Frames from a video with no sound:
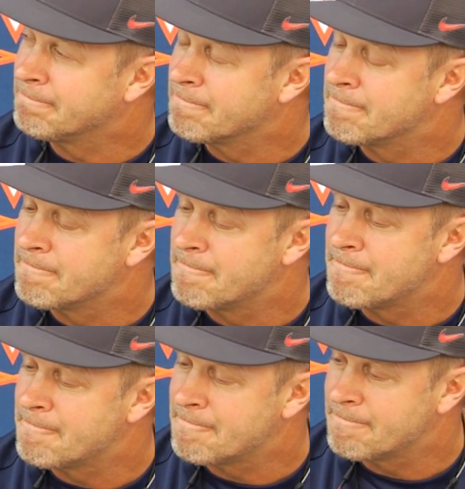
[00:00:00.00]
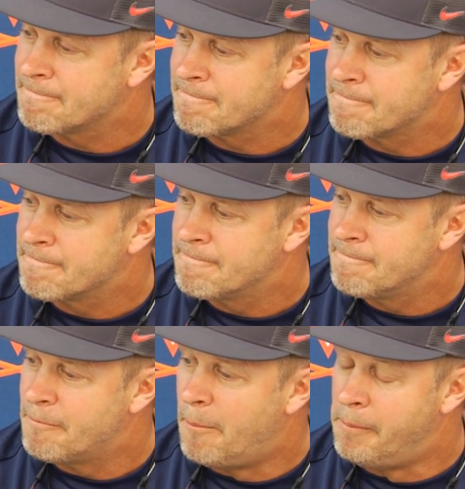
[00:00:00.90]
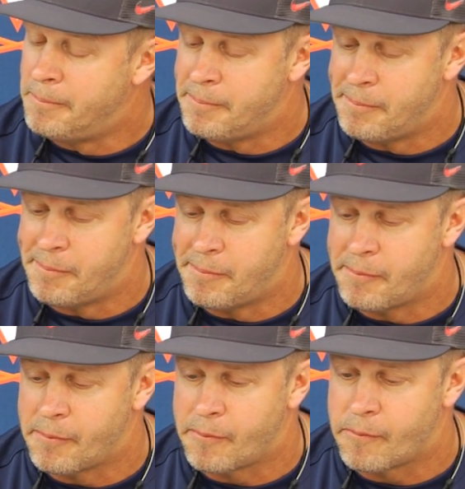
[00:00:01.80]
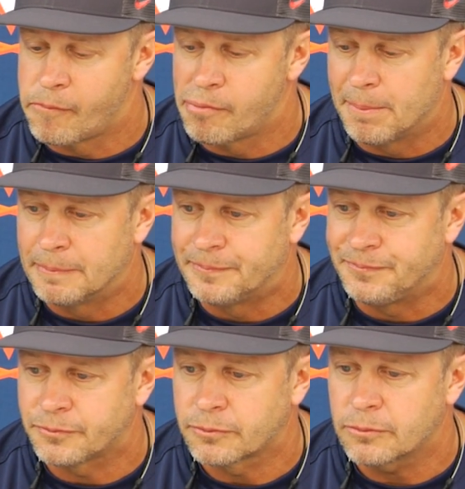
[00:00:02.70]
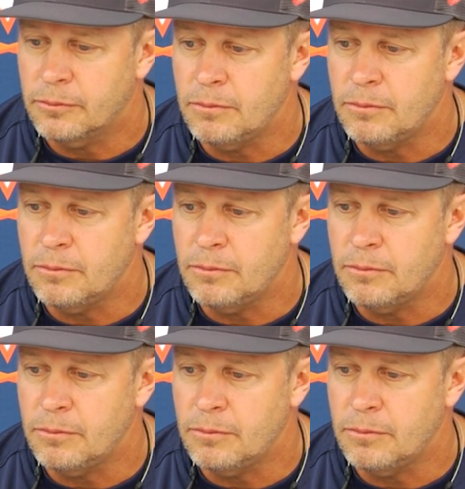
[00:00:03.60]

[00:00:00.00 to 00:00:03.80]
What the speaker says: Nothing is said.